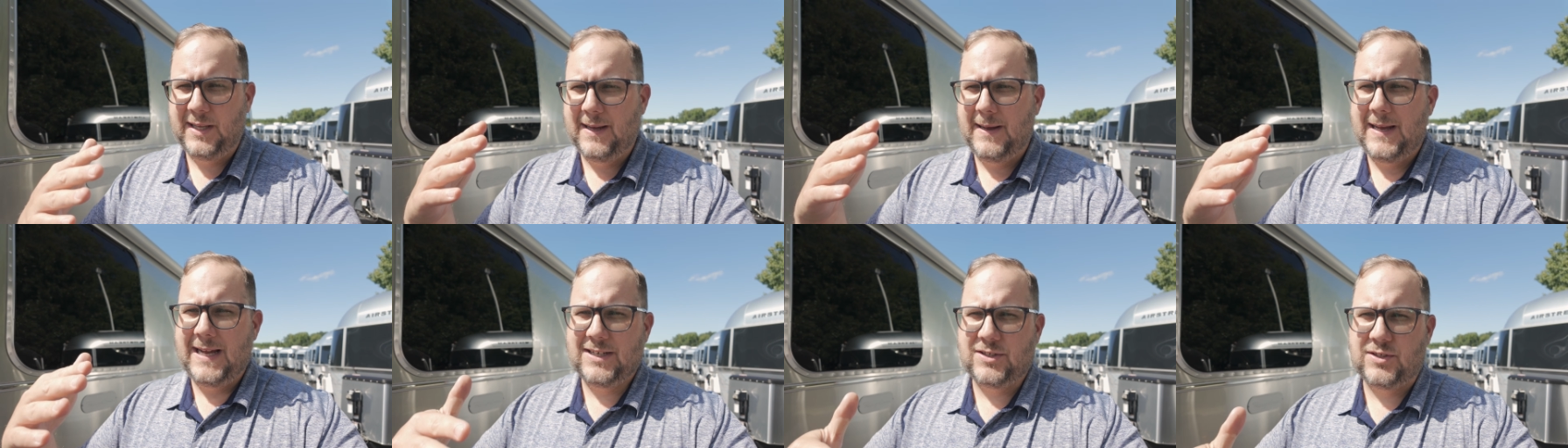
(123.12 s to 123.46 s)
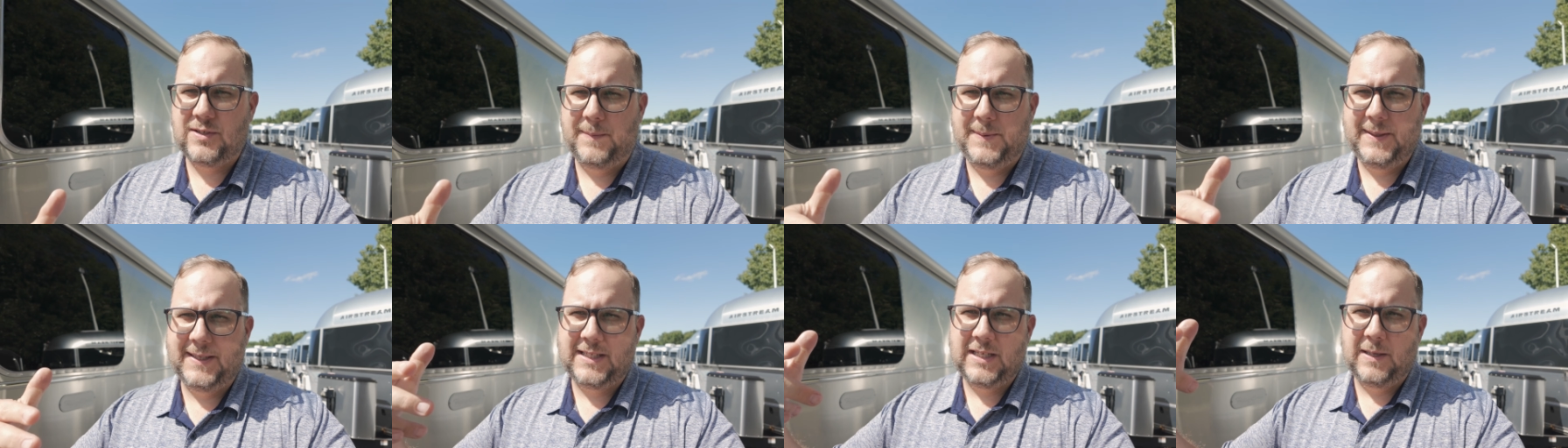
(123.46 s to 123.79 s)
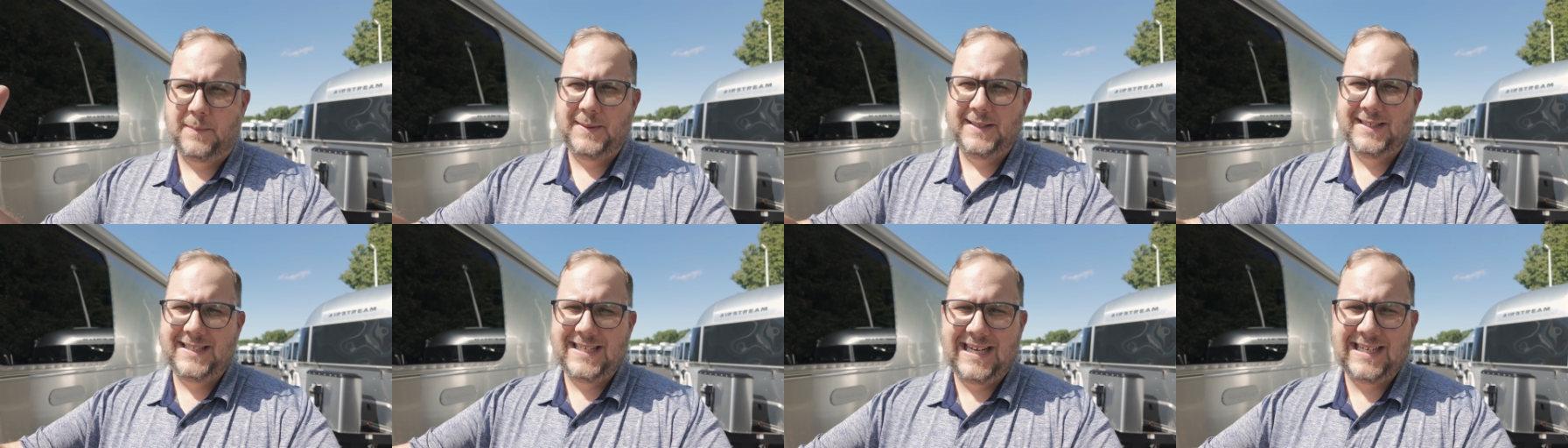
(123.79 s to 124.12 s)
that actually picked
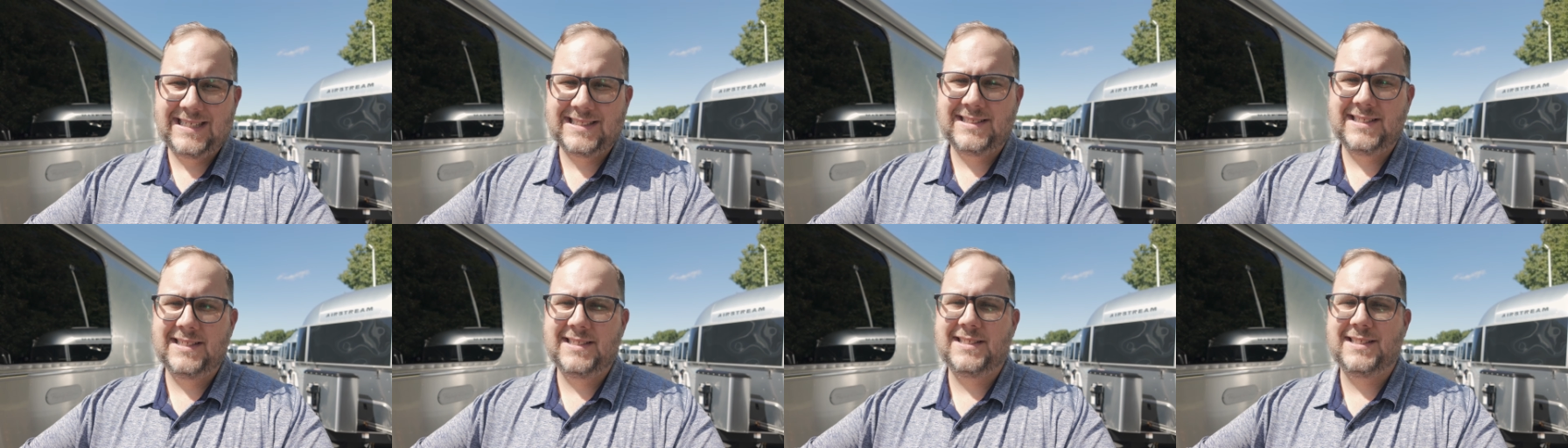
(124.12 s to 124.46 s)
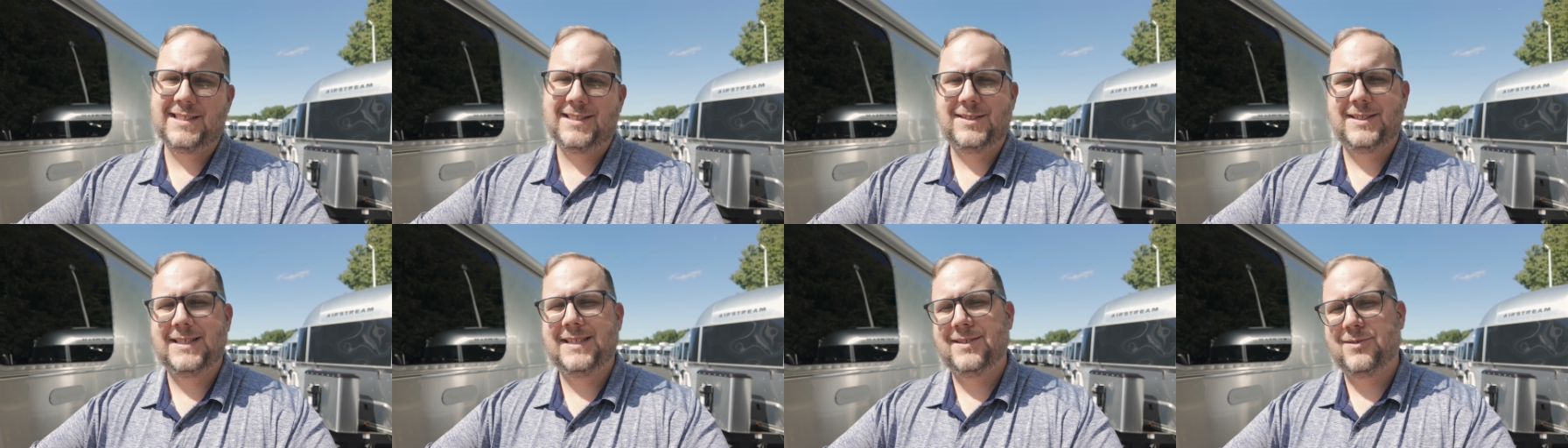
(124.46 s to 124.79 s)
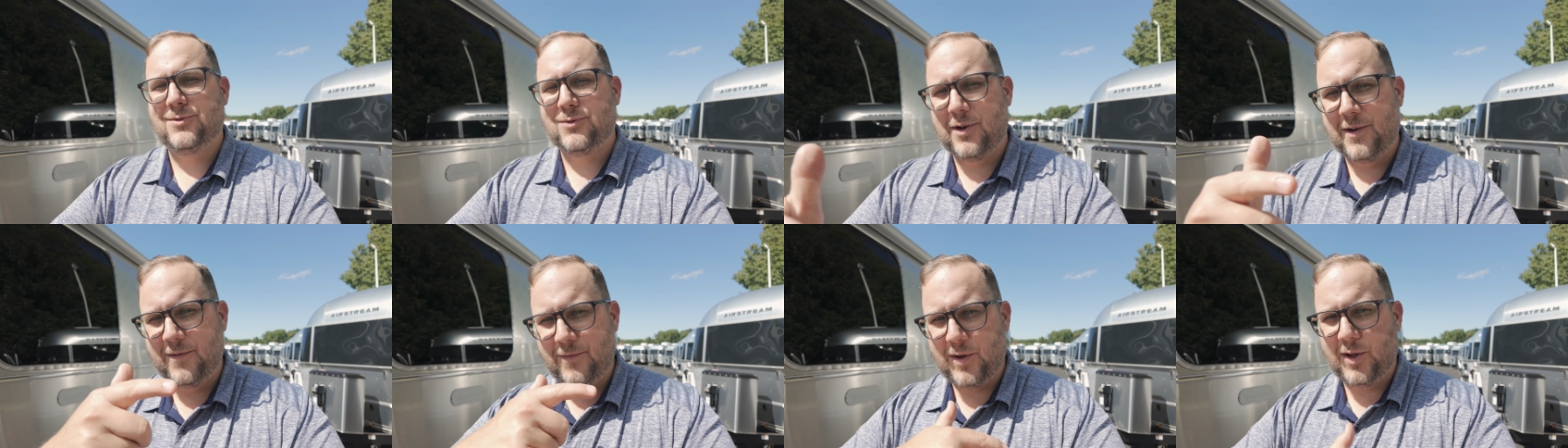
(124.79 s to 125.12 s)
up in Texas and then
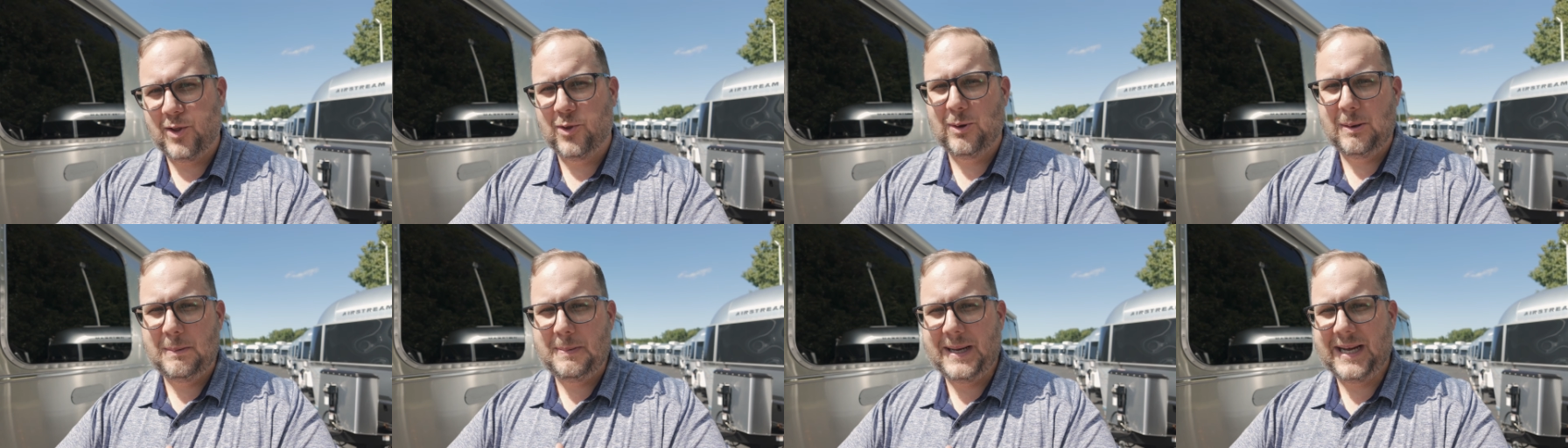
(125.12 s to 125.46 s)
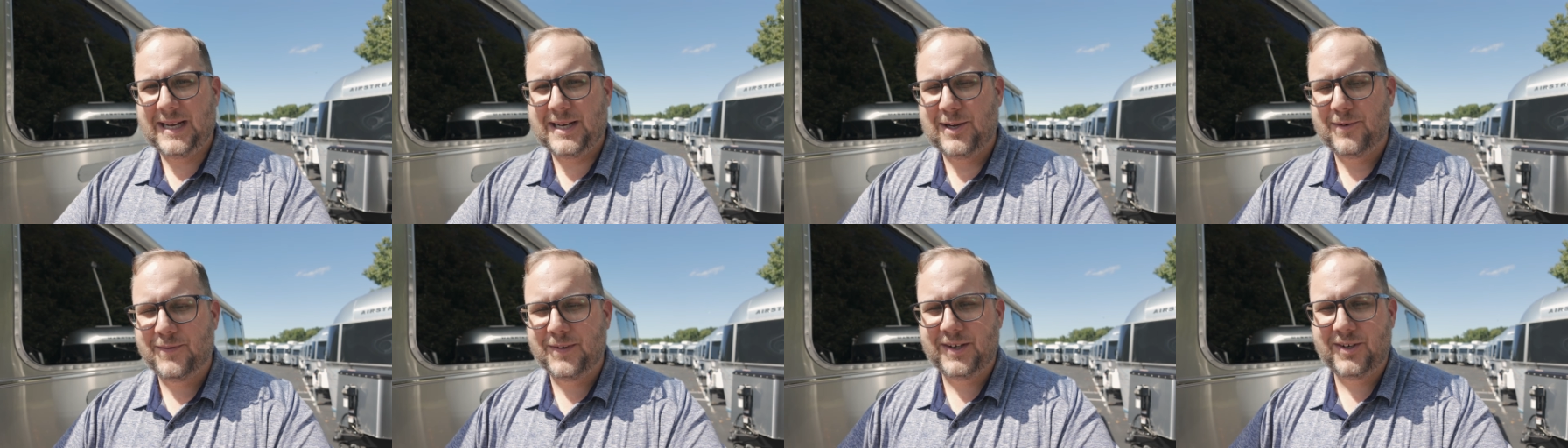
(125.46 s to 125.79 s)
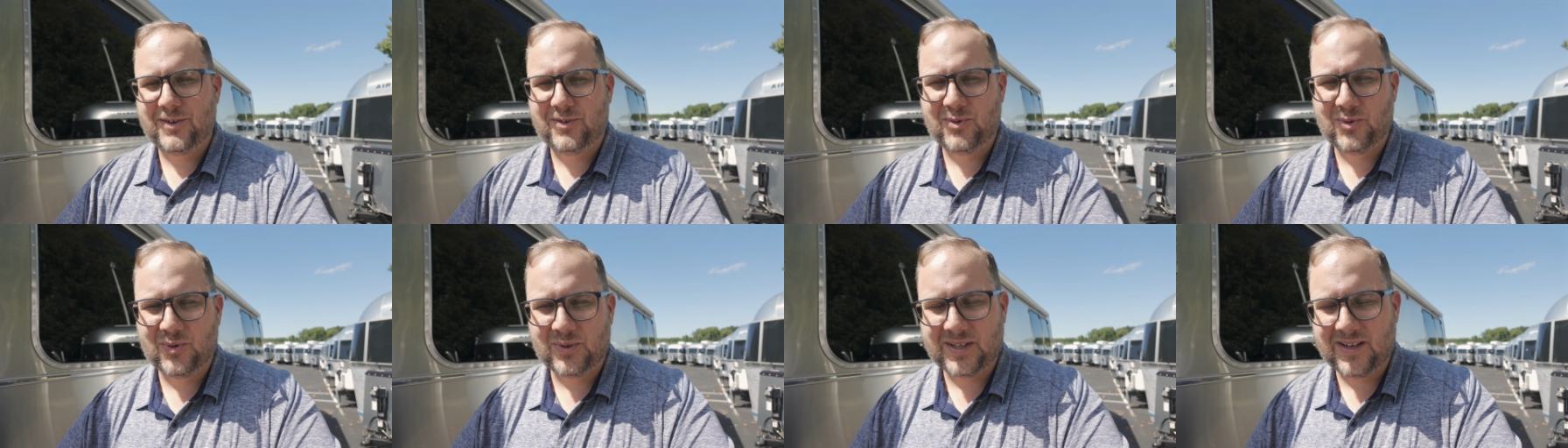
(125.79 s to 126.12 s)
drove all the way back over
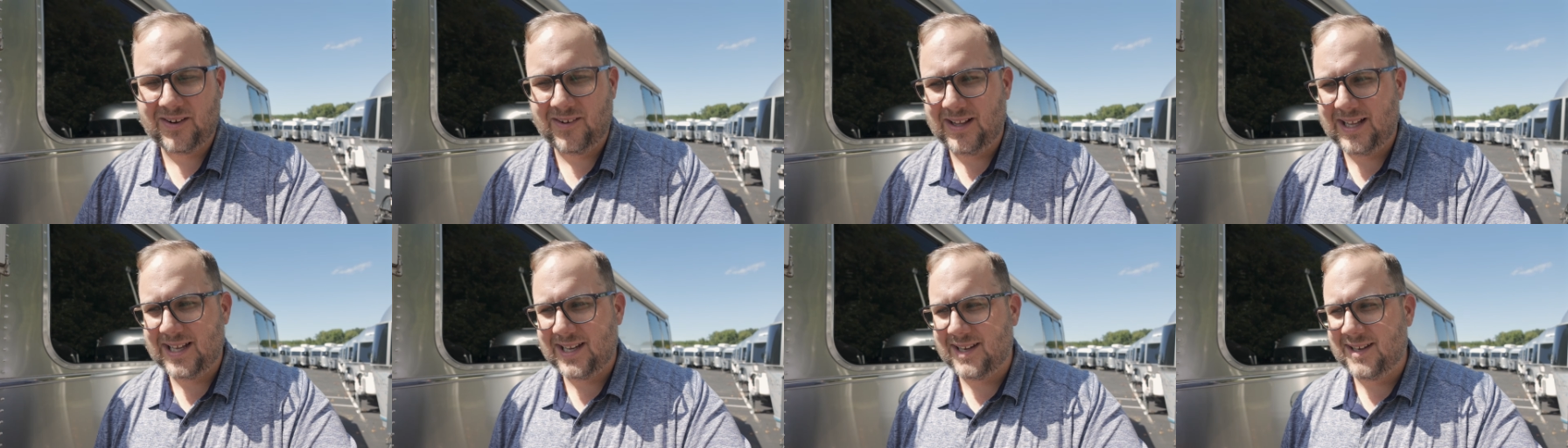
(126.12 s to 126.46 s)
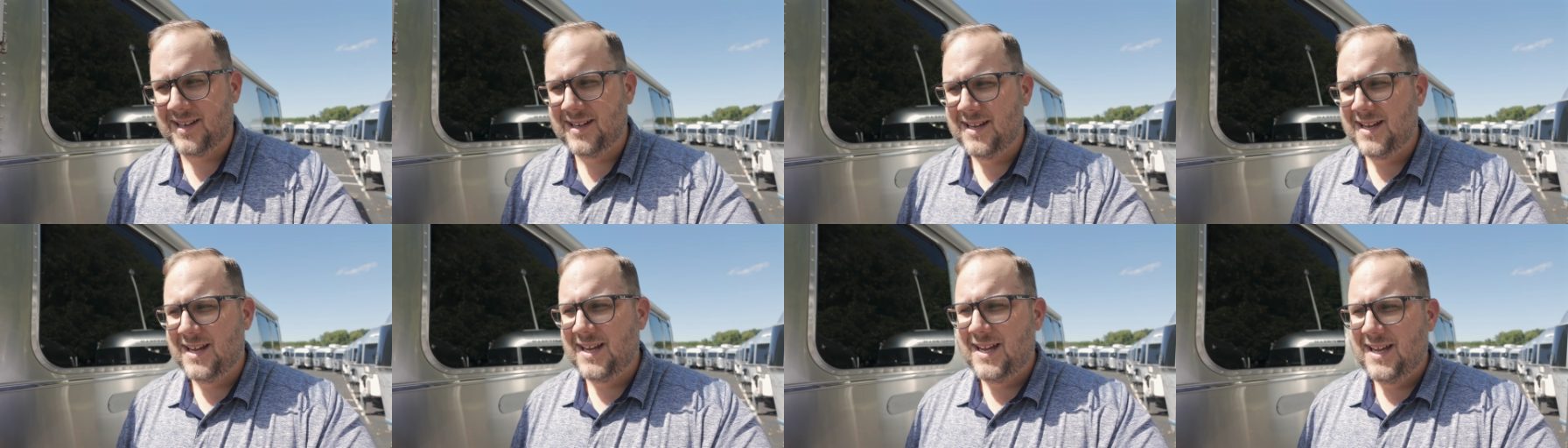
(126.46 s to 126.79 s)
here to North Carolina,